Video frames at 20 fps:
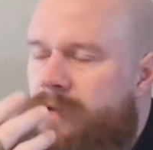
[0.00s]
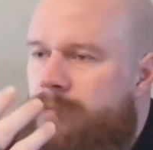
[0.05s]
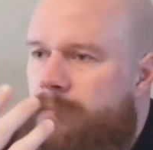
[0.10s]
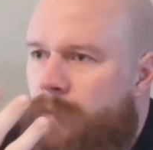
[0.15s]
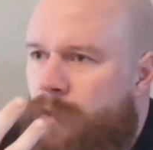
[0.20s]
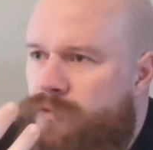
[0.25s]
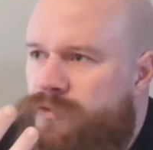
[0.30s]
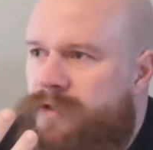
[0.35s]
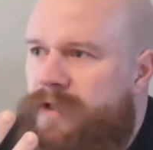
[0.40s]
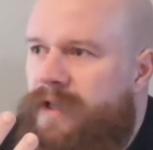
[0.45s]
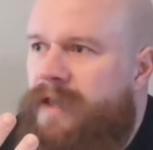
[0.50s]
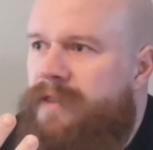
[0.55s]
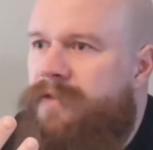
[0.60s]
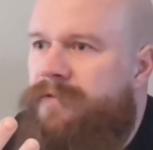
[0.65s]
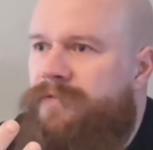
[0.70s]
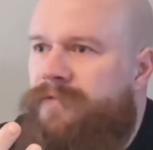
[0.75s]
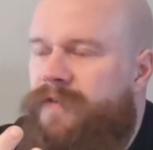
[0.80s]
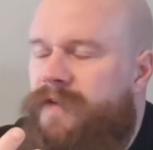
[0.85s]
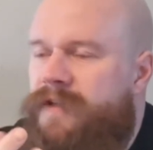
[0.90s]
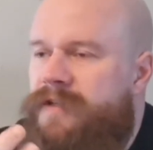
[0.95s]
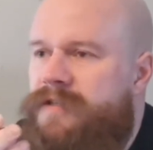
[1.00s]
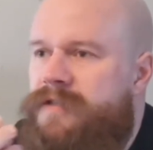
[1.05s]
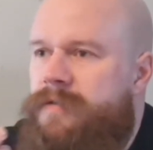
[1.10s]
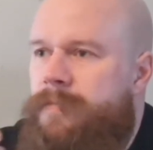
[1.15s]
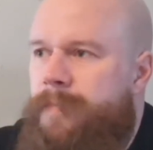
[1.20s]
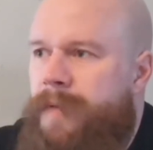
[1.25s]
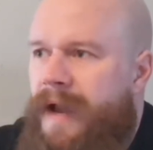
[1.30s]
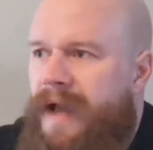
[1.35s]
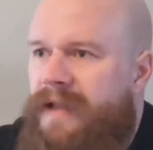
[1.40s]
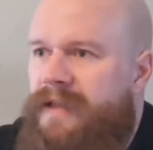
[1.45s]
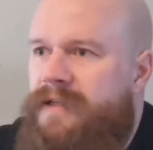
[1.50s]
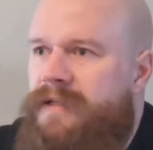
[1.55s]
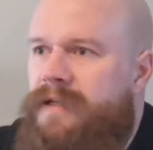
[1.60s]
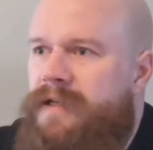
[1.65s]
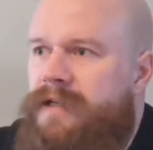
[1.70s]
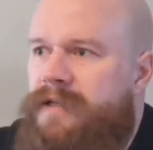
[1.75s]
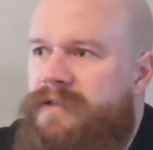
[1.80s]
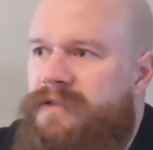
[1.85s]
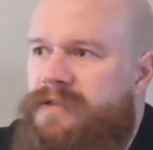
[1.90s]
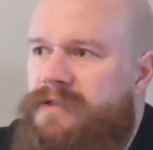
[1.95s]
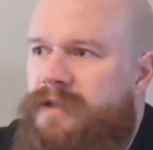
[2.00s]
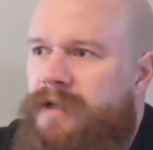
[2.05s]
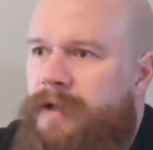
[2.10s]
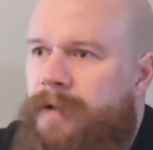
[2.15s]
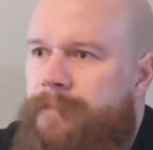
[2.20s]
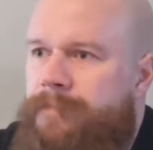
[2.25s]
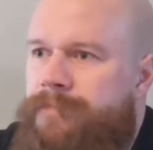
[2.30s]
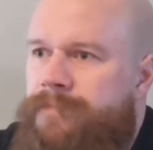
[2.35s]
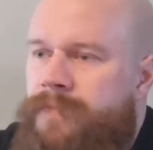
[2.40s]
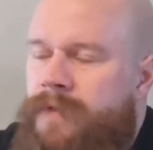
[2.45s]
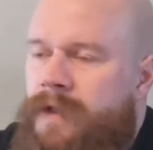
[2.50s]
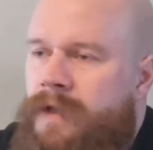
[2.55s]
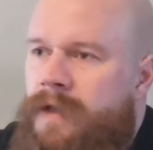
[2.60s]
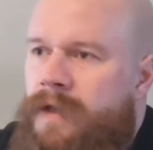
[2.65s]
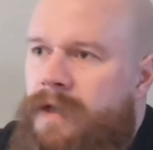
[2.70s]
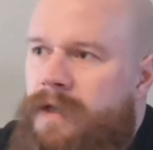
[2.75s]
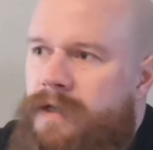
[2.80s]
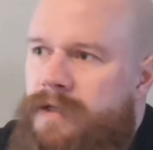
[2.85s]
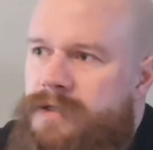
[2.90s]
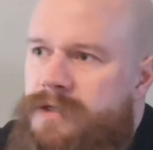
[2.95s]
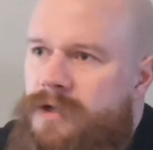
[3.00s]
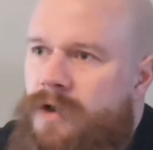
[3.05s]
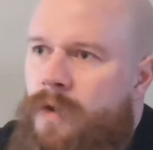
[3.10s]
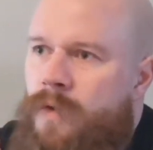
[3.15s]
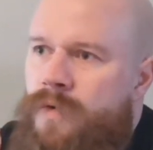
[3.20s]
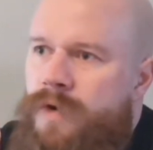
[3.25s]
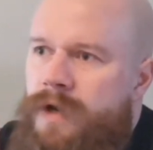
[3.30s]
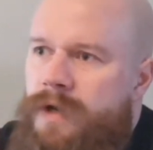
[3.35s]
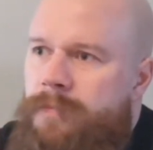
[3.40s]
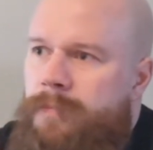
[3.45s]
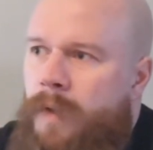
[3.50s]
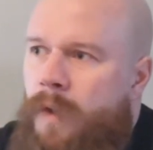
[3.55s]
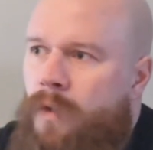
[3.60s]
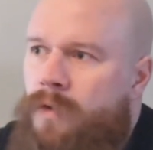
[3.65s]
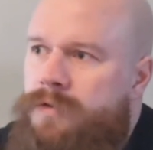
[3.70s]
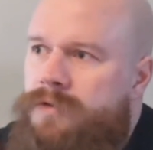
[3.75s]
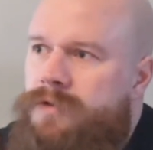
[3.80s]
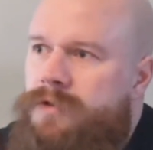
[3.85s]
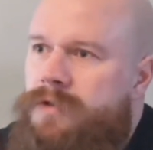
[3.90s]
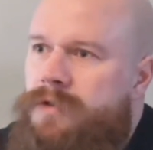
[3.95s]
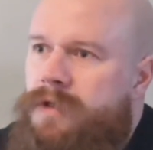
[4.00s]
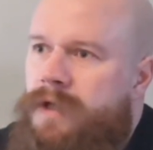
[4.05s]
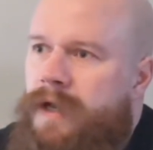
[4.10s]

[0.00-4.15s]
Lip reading: mostly at the finish, the palate is oak and malt,